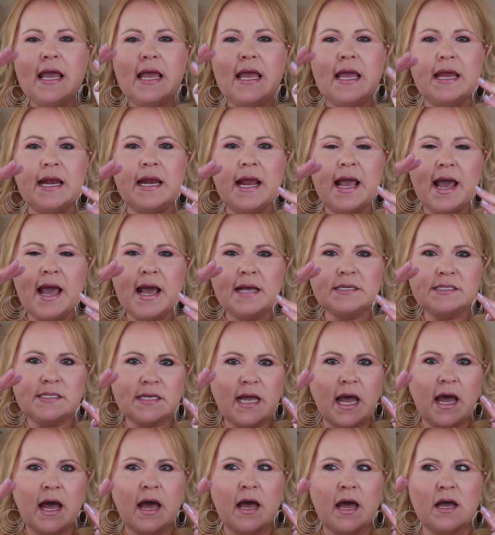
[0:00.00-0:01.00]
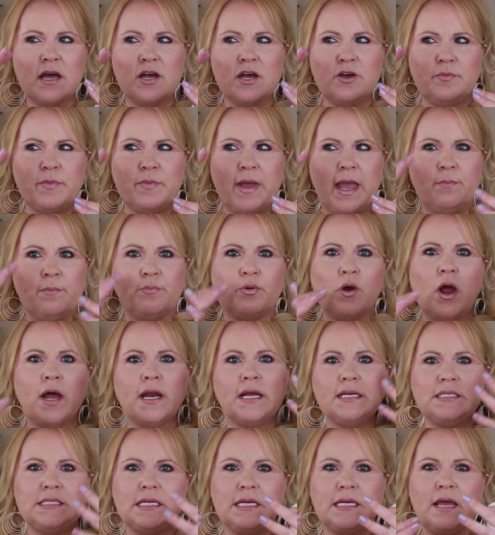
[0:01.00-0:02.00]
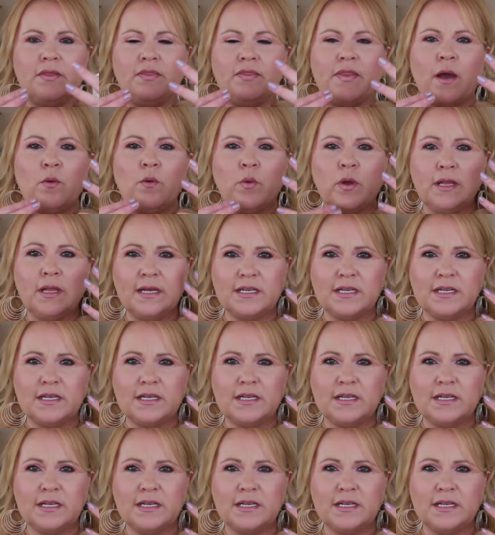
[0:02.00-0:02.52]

it has um, a product in it that will